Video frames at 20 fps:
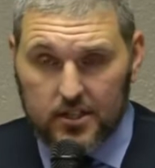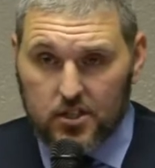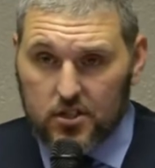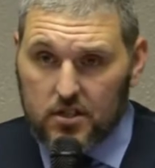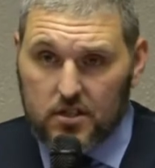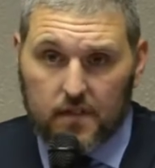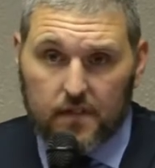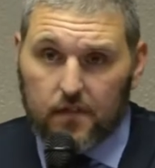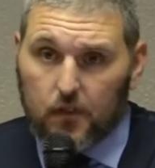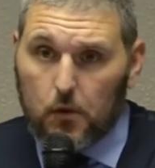it's
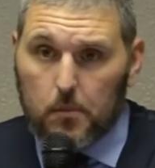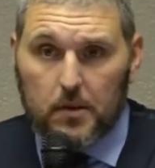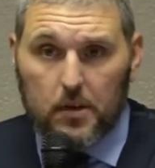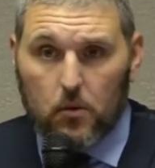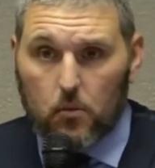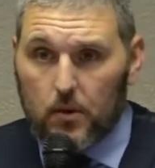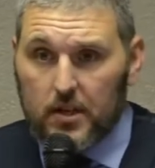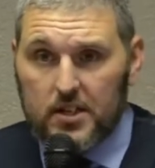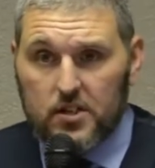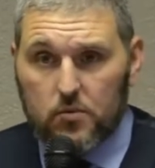just to
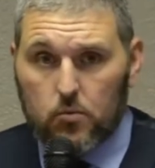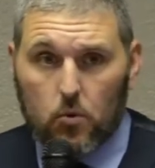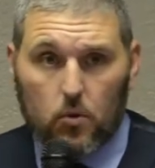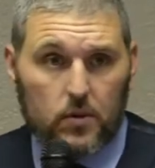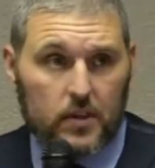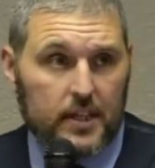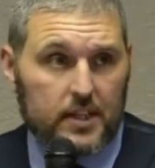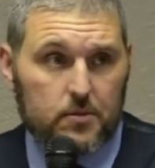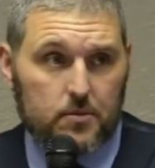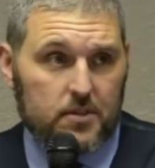foment a race
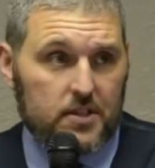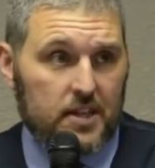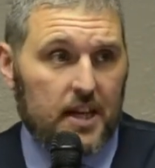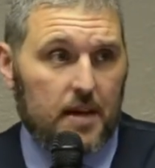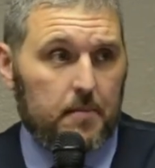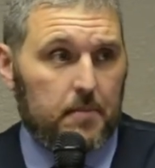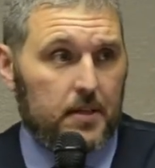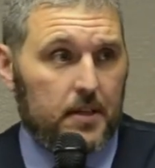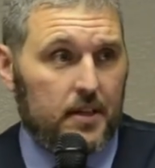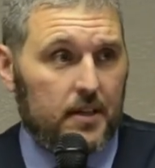war, and that's what's
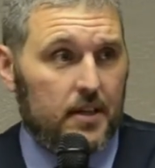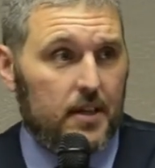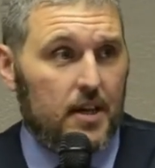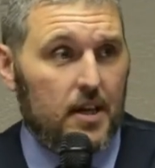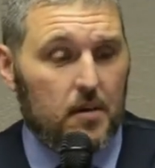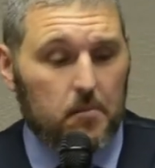happening.